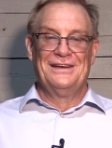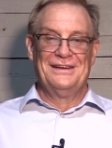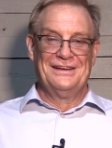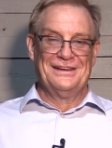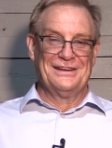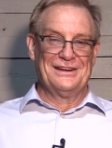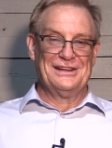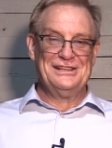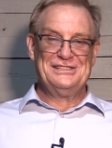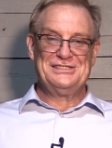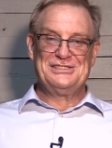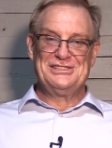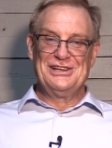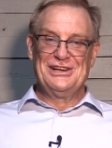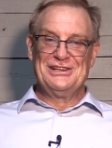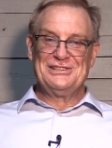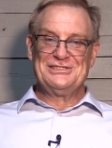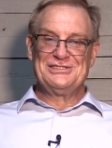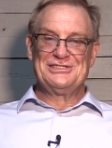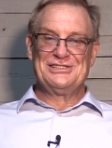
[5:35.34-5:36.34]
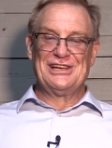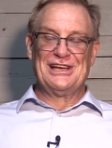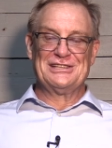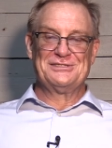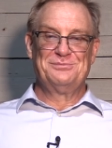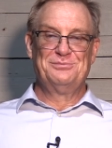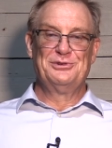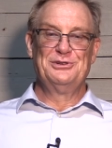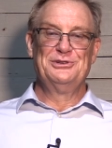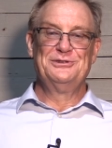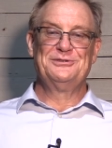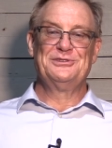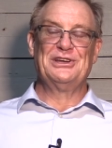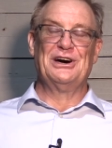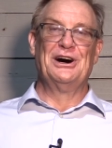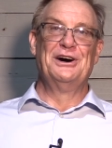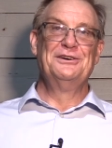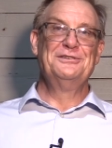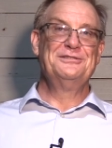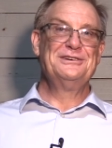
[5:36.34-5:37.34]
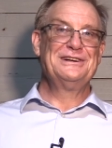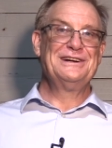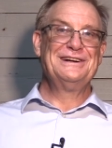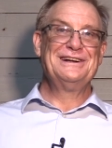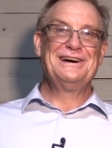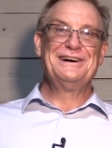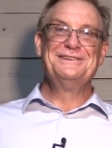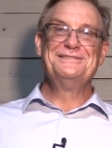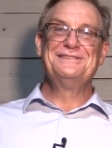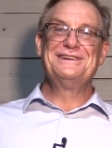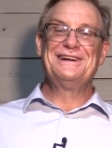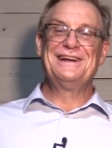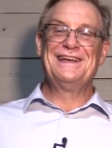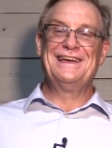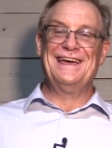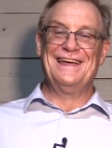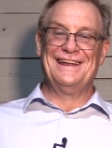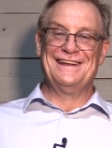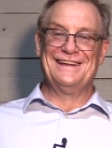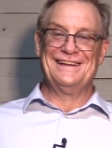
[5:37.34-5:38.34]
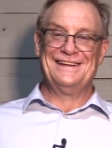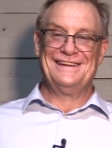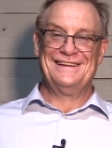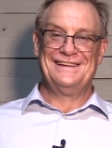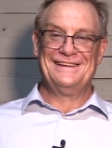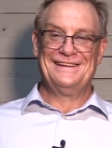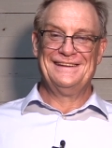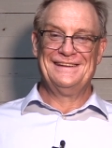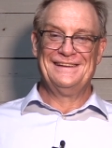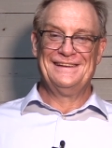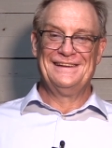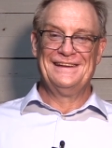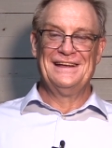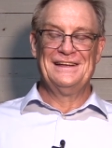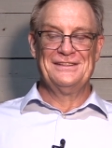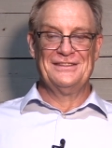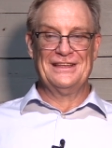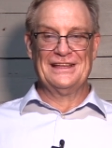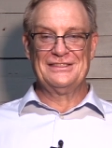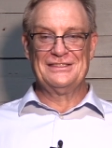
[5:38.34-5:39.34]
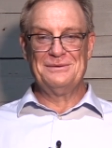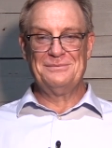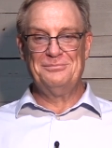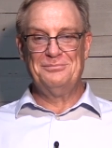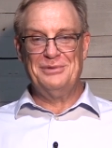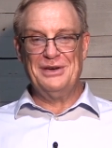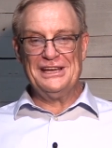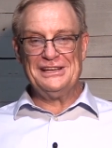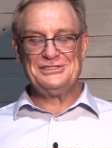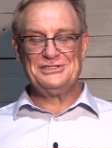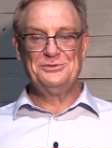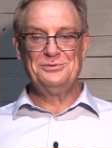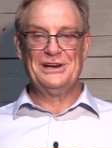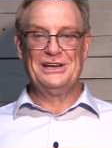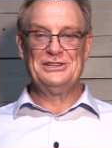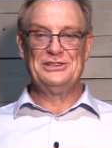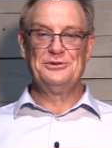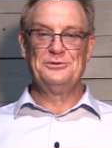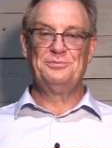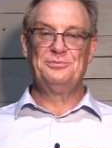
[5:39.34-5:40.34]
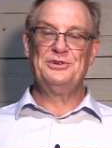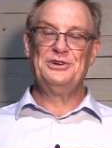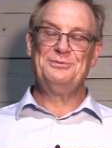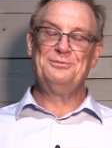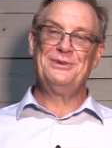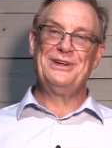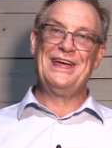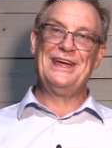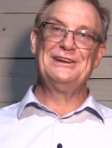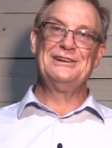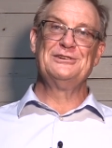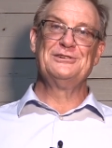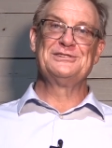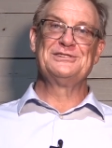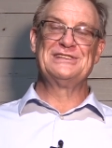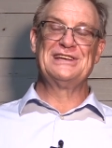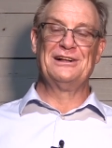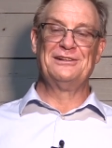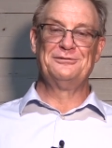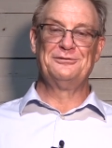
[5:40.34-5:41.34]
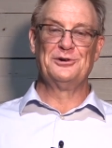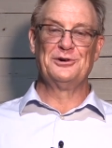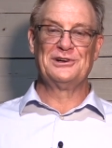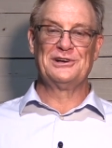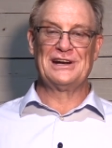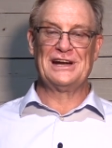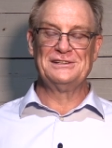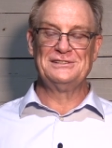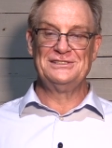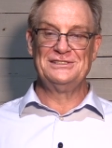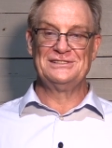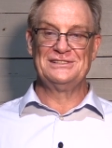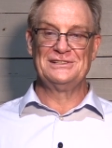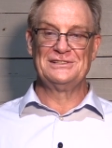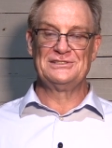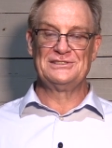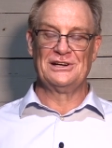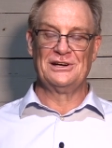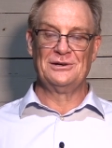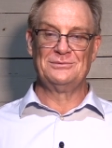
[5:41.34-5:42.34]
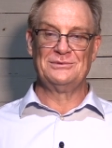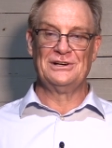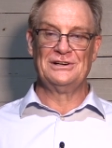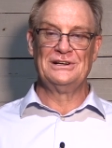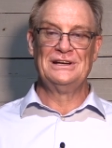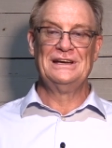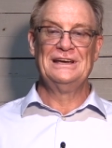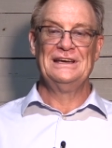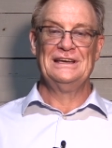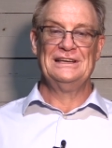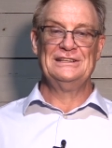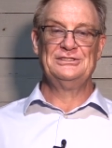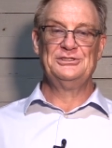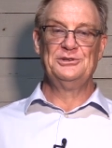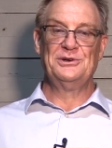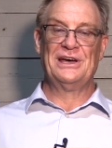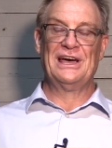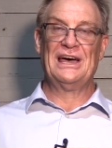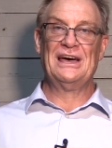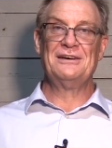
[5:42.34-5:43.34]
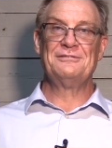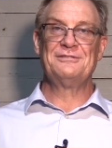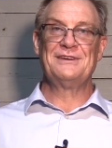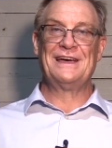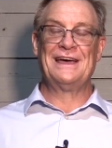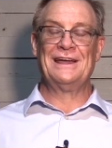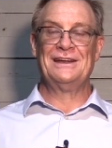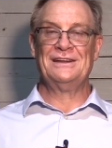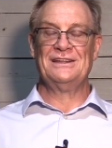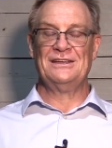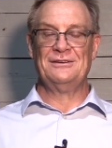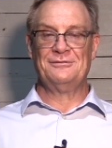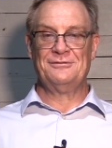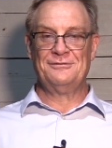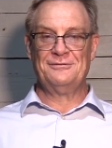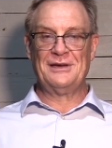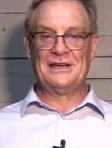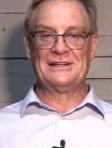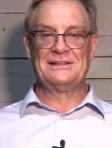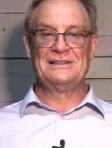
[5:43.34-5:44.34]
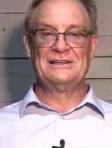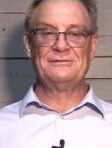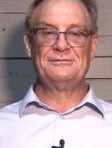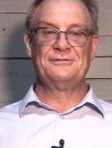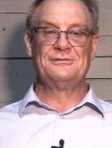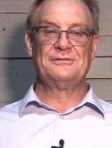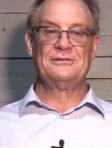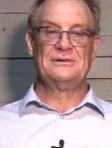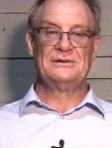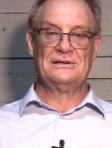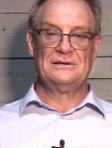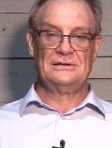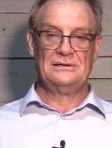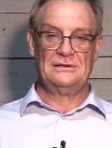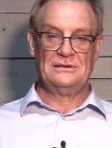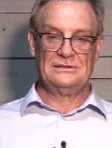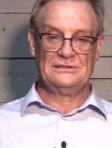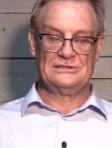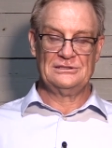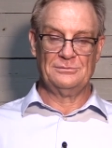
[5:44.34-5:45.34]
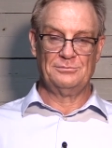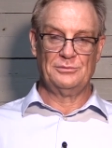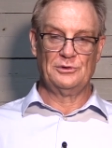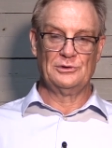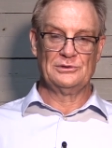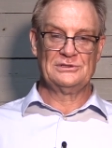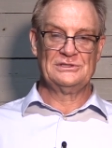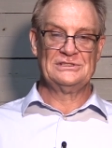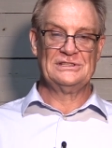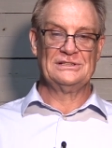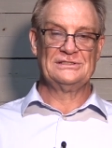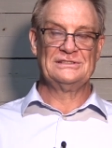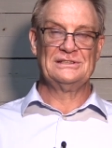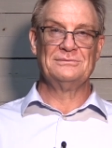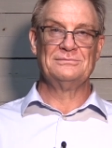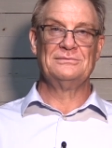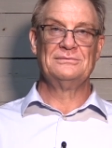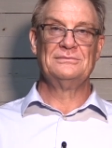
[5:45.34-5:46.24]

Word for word: Research has proved over and over again that the best way to prepare yourself for crisis and trauma is to have an effective support system.